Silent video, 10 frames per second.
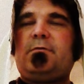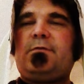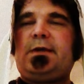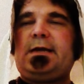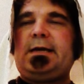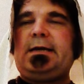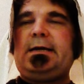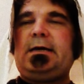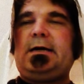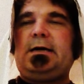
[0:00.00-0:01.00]

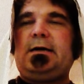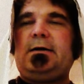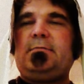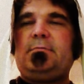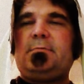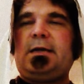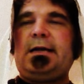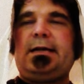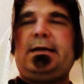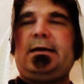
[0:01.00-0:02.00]
the
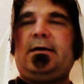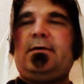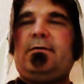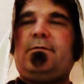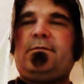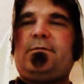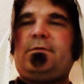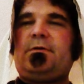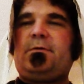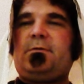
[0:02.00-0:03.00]
eating of
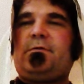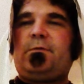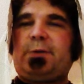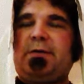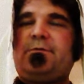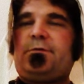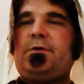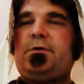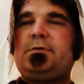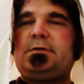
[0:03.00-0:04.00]
the forbidden
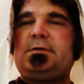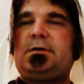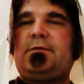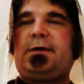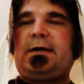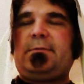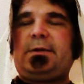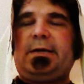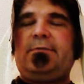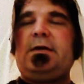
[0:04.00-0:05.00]
fruit of Adam and
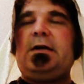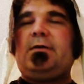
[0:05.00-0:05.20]
Eve.